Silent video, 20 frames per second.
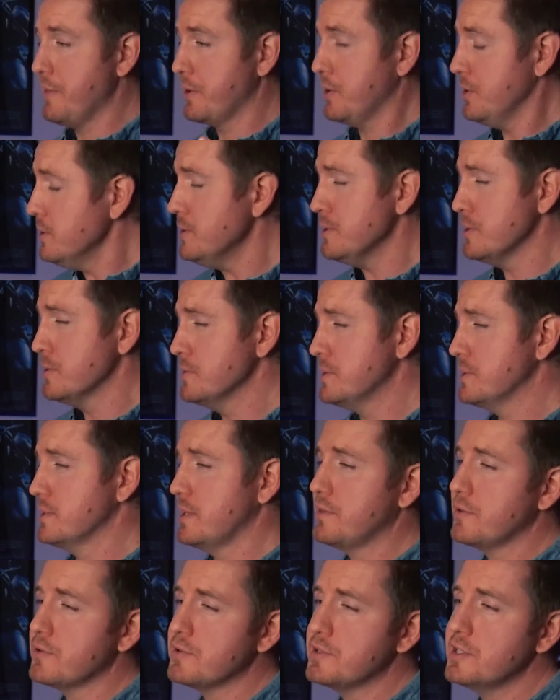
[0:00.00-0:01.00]
the good news is
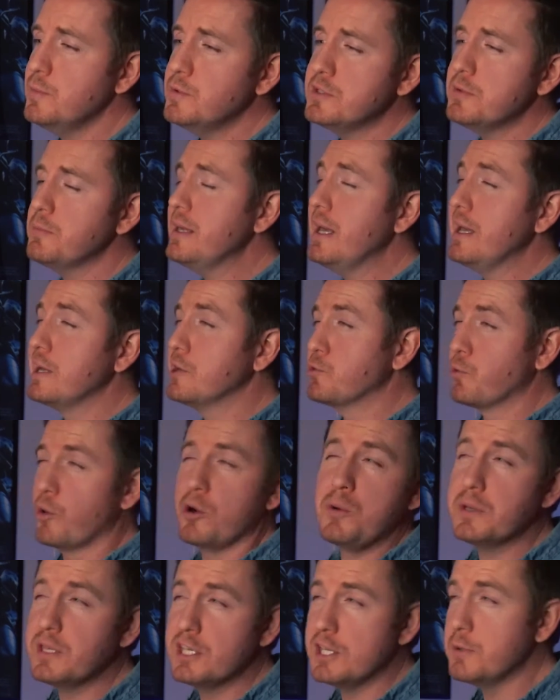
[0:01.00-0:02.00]
that there seems to be a growing